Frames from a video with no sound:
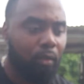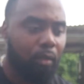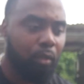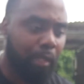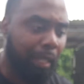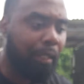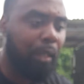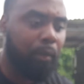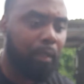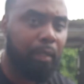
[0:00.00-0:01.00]
You take
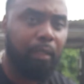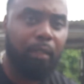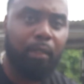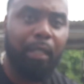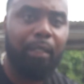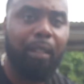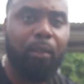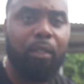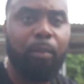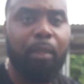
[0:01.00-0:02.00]
losses,
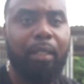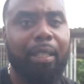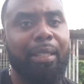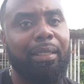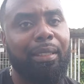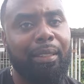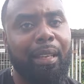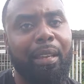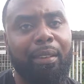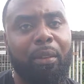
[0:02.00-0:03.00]
but like I say, the
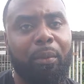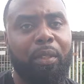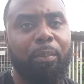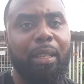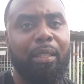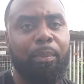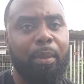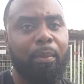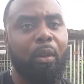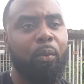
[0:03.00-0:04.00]
game gonna respect you.
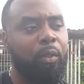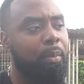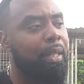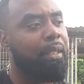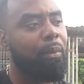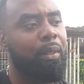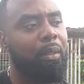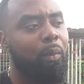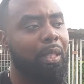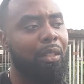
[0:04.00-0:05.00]
People gonna respect you
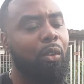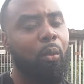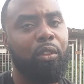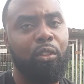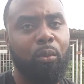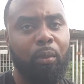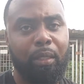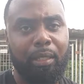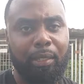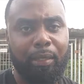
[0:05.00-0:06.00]
when they know what you're doing
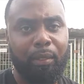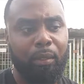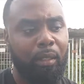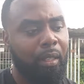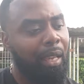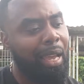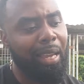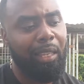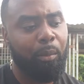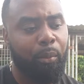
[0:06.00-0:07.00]
in your hustle.
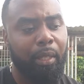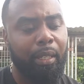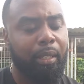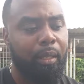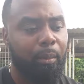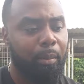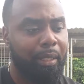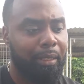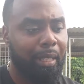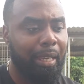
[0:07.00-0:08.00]
Alley boy,
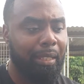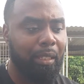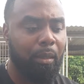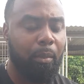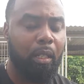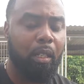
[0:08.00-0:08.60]
big shout out to him.